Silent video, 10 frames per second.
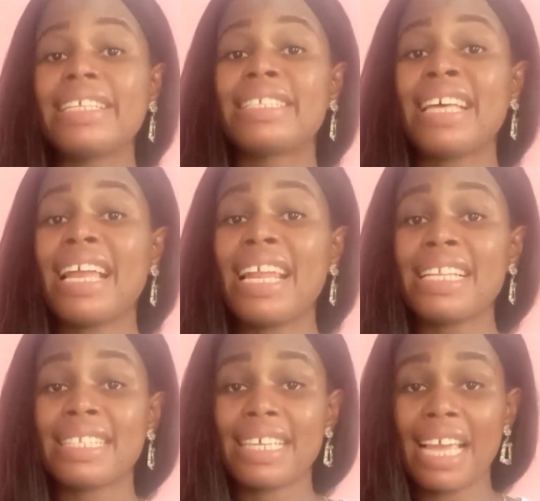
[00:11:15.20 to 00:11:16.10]

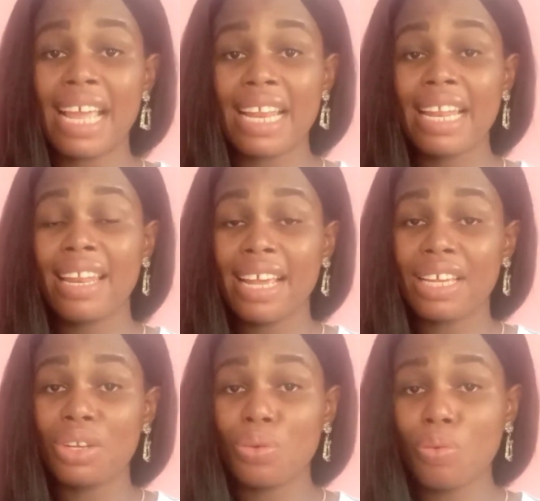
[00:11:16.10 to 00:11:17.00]
Silent N,
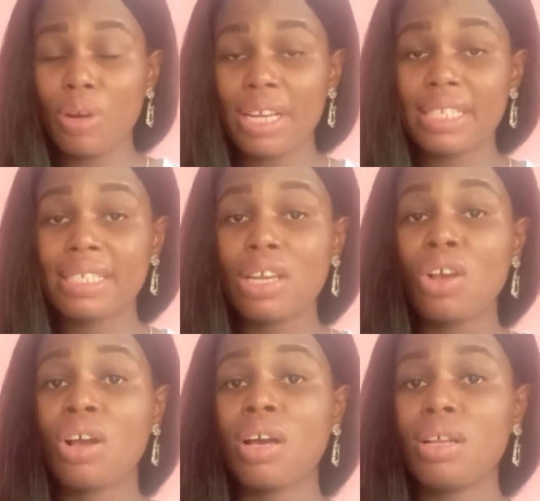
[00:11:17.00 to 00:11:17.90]
like in the word
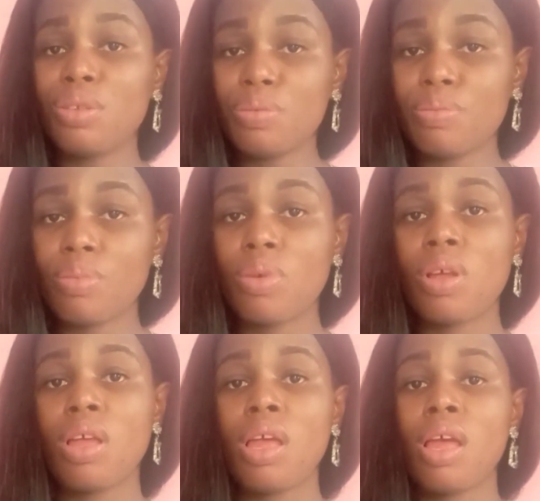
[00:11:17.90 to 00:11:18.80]
column,
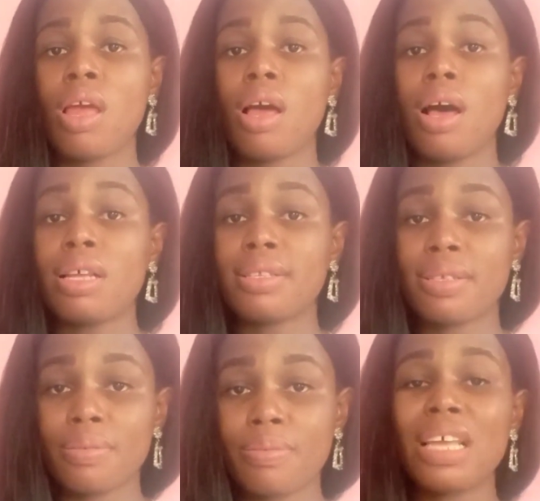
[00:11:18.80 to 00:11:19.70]

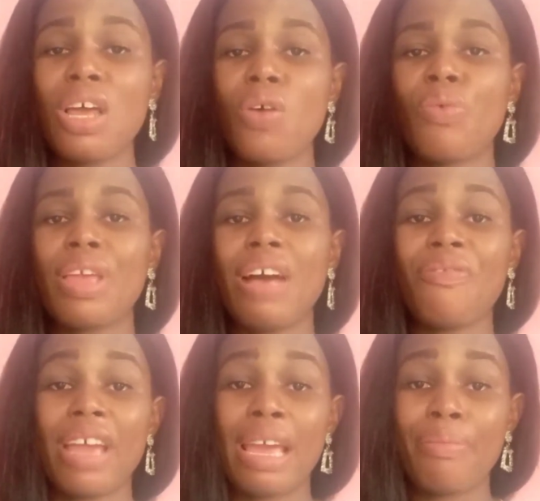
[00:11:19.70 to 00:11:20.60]
autumn. When you
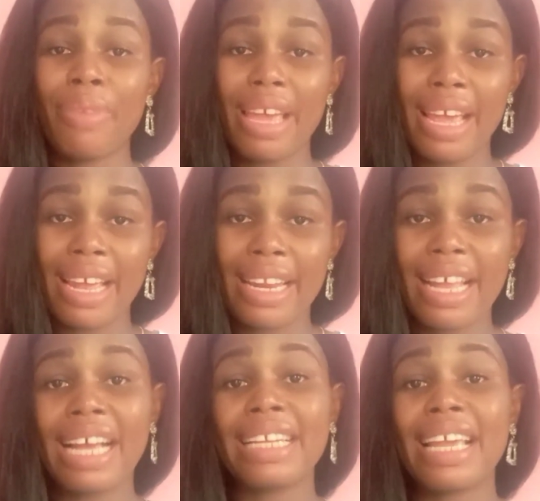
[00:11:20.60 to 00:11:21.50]
have MN
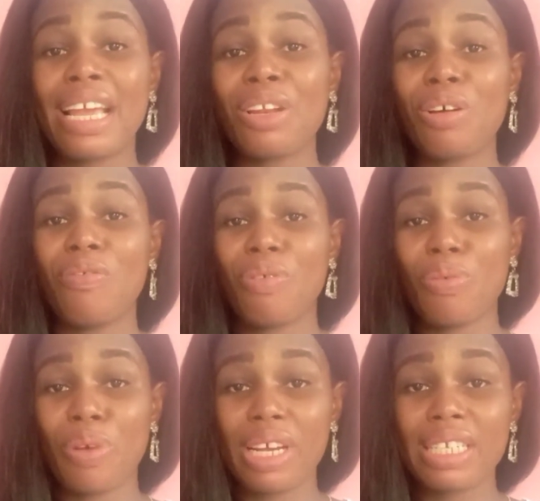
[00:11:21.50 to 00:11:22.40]
at the end of a
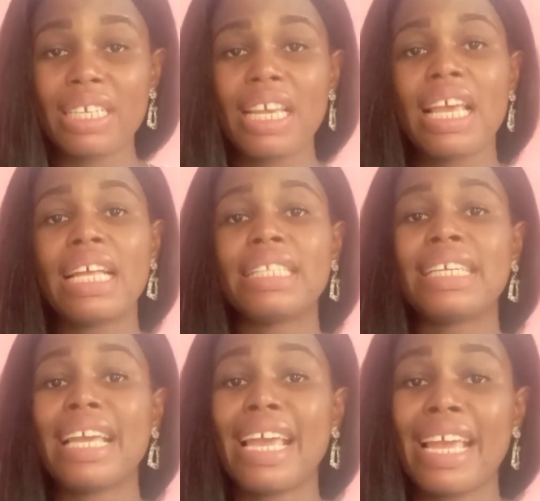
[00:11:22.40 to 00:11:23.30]
word,
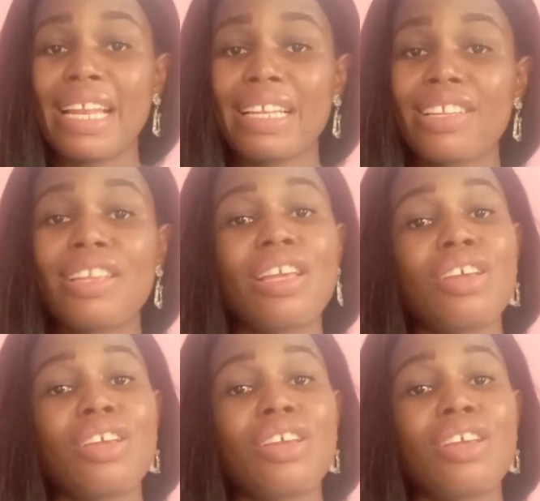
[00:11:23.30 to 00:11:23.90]
the N